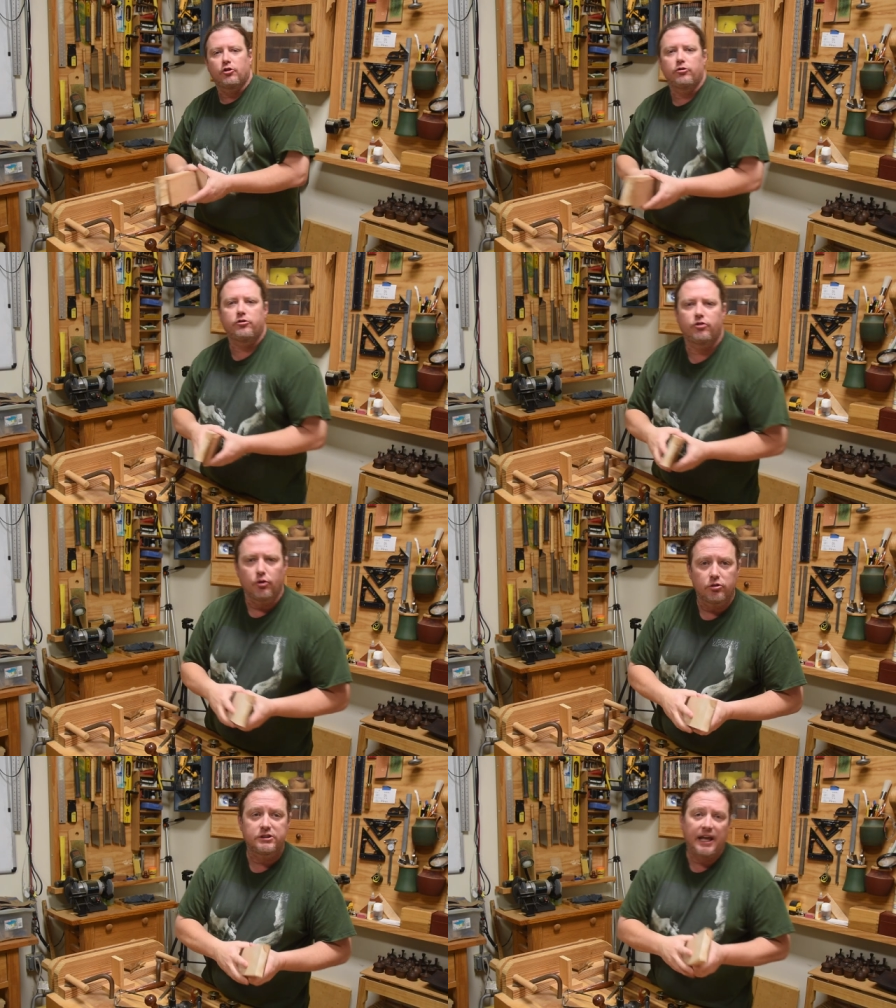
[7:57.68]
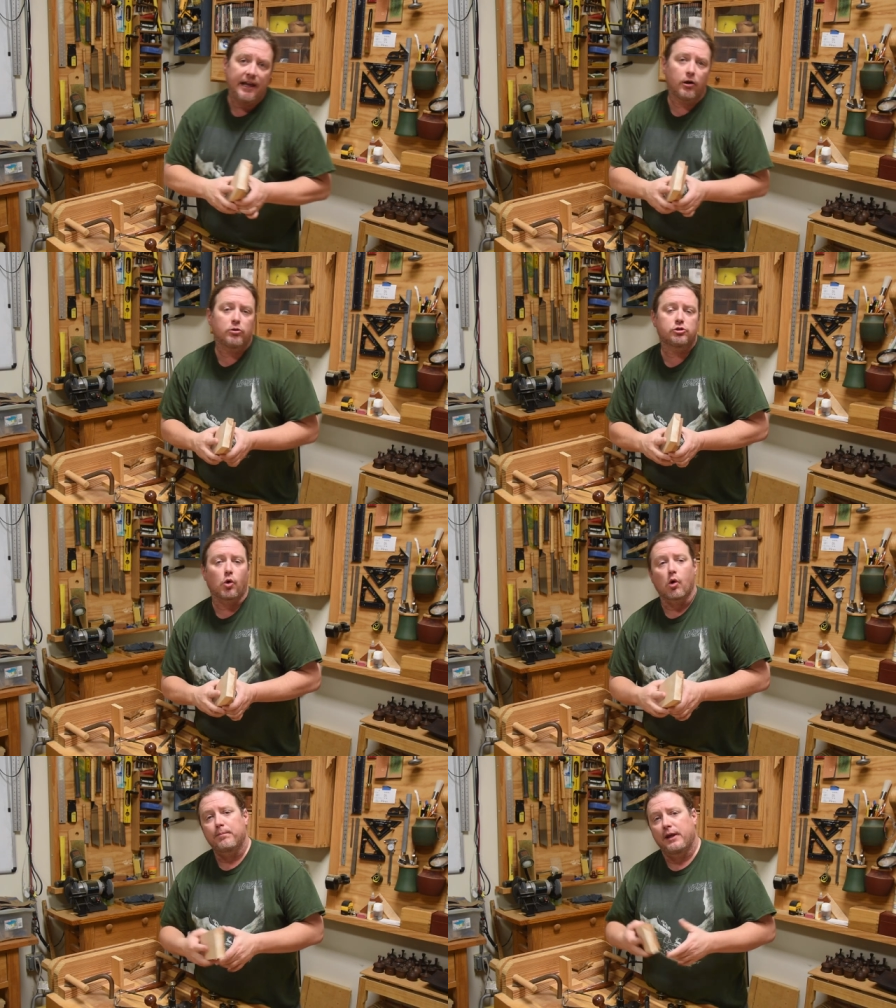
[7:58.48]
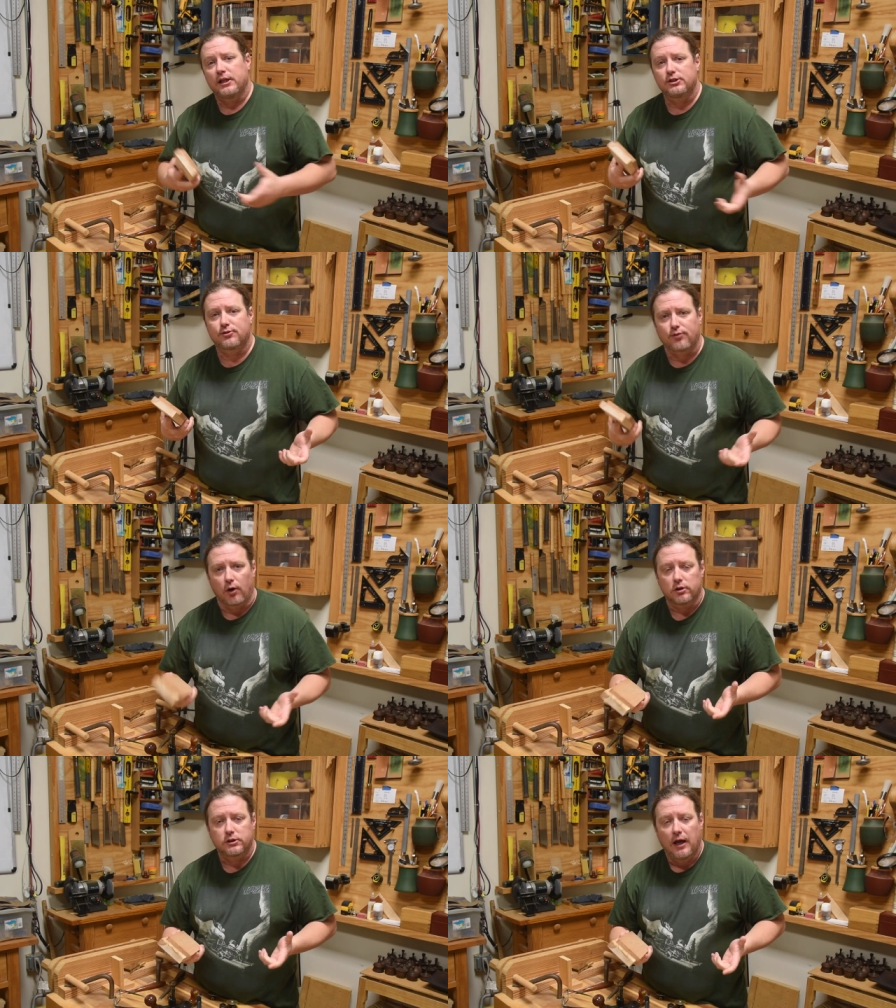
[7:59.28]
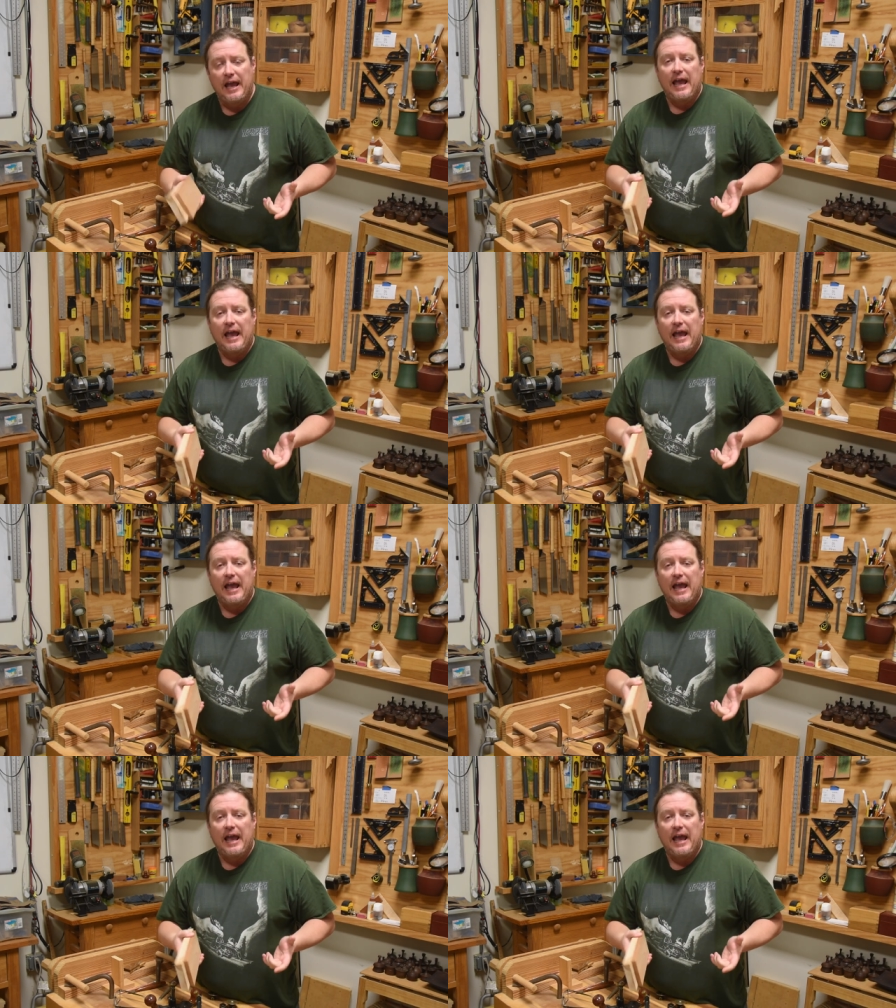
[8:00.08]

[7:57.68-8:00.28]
to do, do tails or pins first,